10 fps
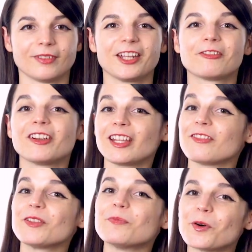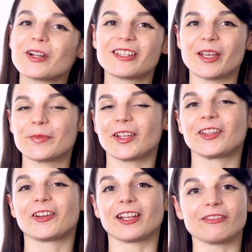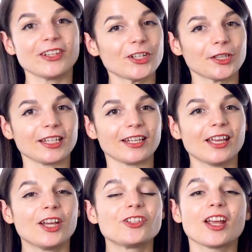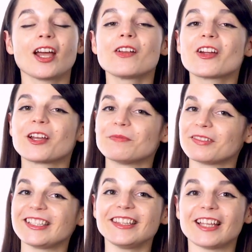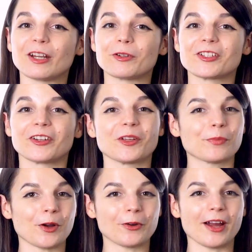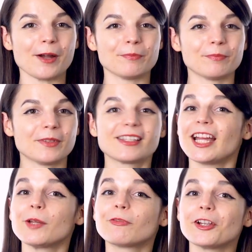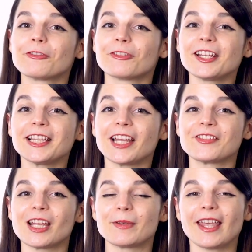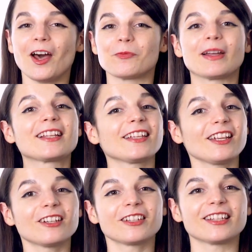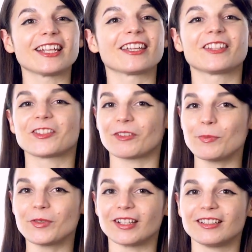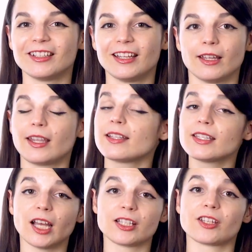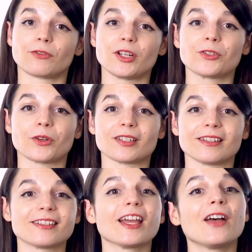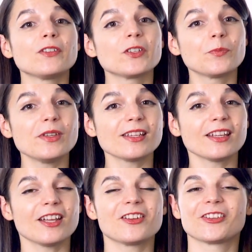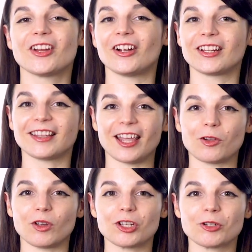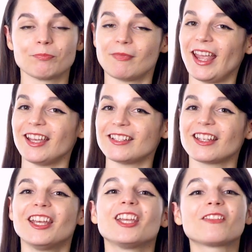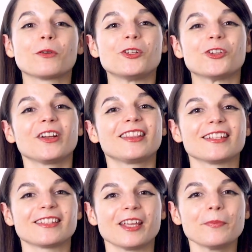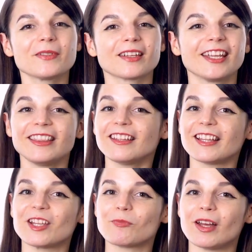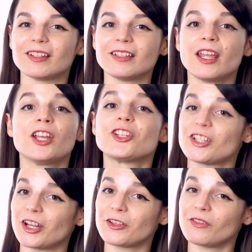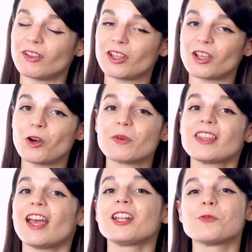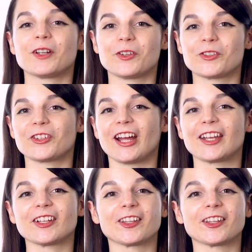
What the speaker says: And for even more tips on learning efficiently, check out our complete language learning program. Sign up for your free lifetime account by clicking on the link in the description. get tons of resources to have you speaking in your target language. And if you enjoyed these tips, hit the like button, share the video with anyone who's trying to